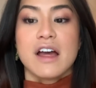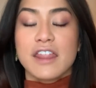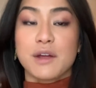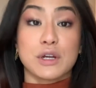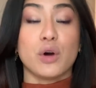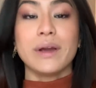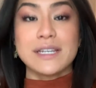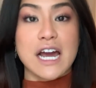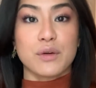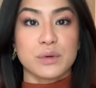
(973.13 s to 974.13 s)
They were going
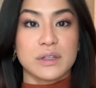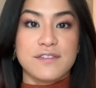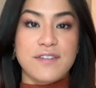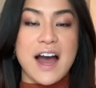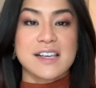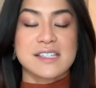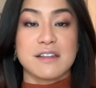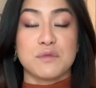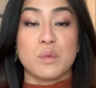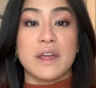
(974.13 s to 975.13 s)
down really fast,
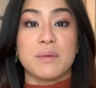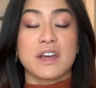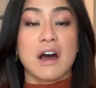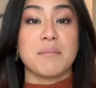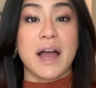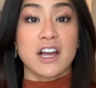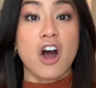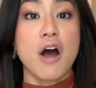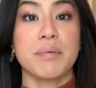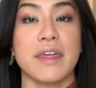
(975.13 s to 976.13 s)
and when they would come back
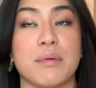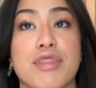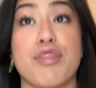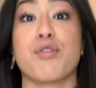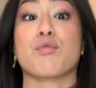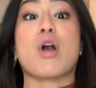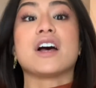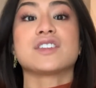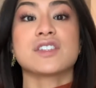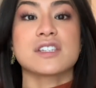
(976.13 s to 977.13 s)
up, they would
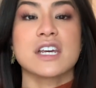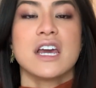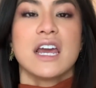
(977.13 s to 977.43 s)
thrust.